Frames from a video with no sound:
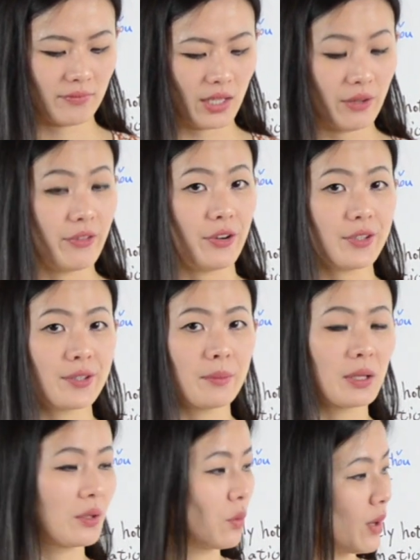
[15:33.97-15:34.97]
a very
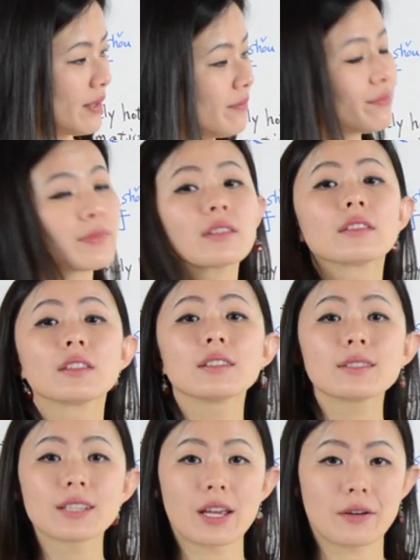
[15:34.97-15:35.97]
similar one, this
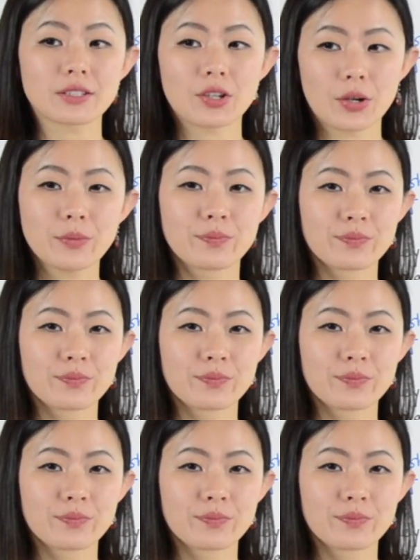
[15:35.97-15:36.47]
character,